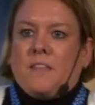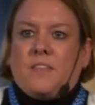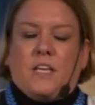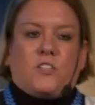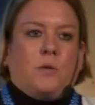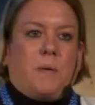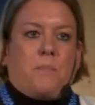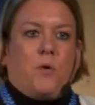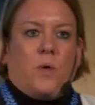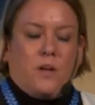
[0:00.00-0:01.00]
These are
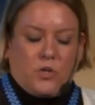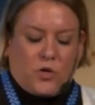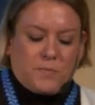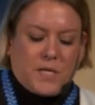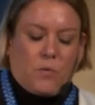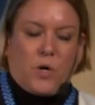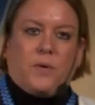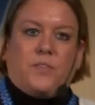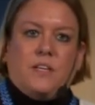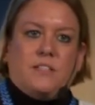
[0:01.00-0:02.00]
people, one of the groups I work
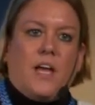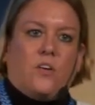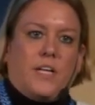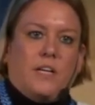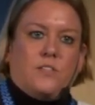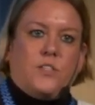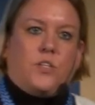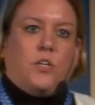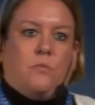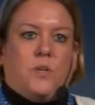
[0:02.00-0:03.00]
with, the Integrity
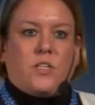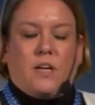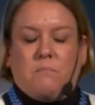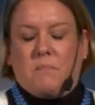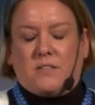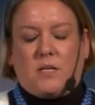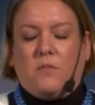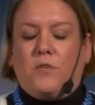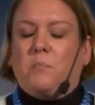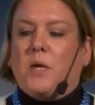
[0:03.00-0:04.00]
Institute, which I admit some
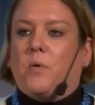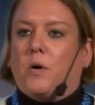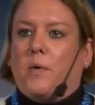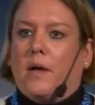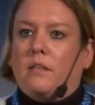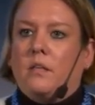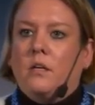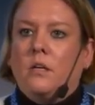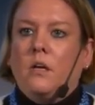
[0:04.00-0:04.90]
of you may work with,